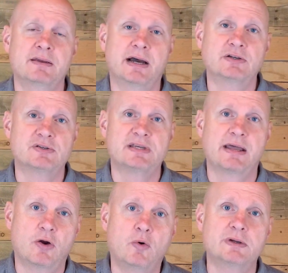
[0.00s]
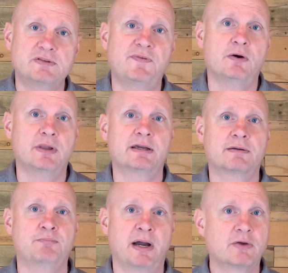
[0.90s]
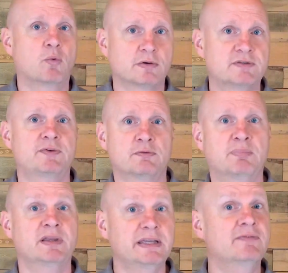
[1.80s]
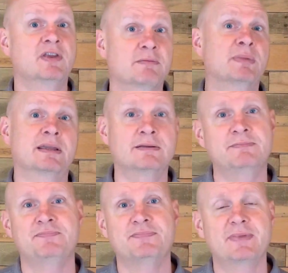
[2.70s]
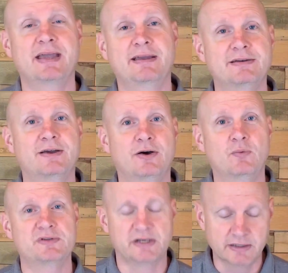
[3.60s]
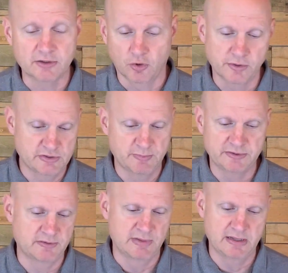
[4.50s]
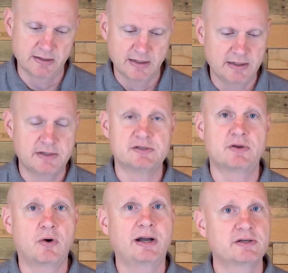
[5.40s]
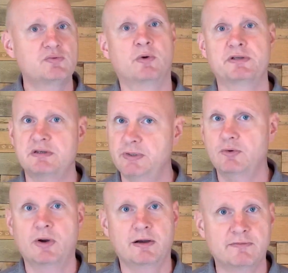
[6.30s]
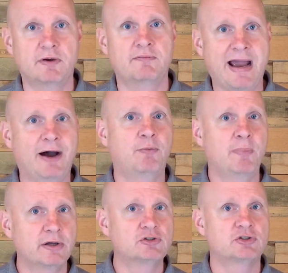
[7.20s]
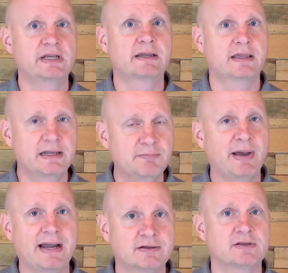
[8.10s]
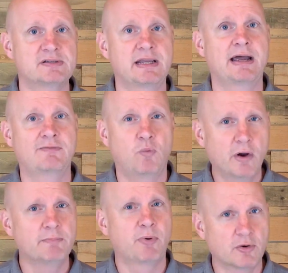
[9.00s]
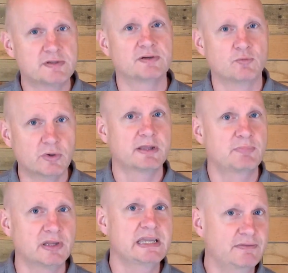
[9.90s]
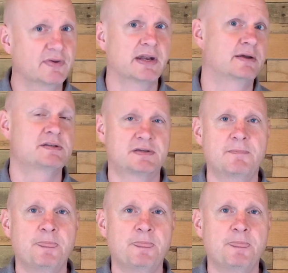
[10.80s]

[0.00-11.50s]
I just had always felt like Mike Wordsfield believed in me and was an encouragement to me. So I just want us to be aware of how much it can impact us to have one person really believe in us.